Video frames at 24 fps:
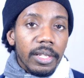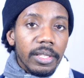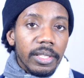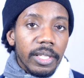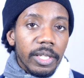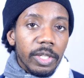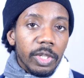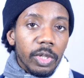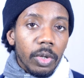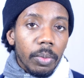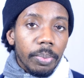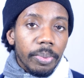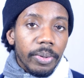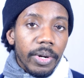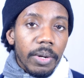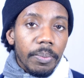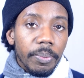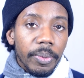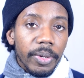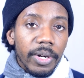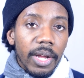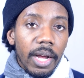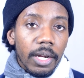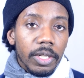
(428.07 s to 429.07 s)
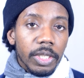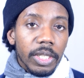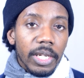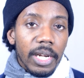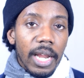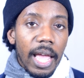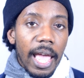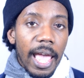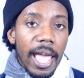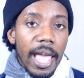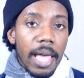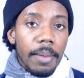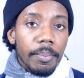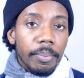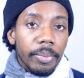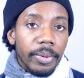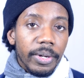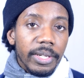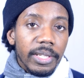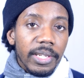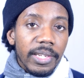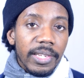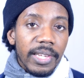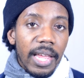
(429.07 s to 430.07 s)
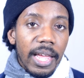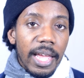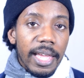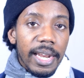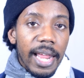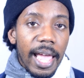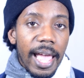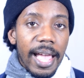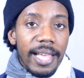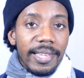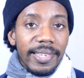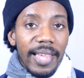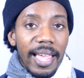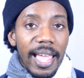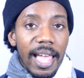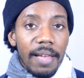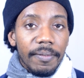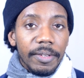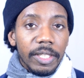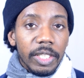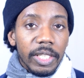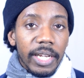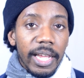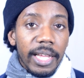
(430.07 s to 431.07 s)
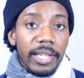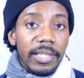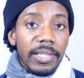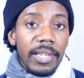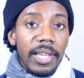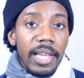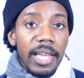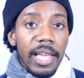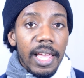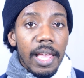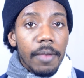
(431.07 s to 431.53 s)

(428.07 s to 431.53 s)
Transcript: digital print production and print design as I have a chance.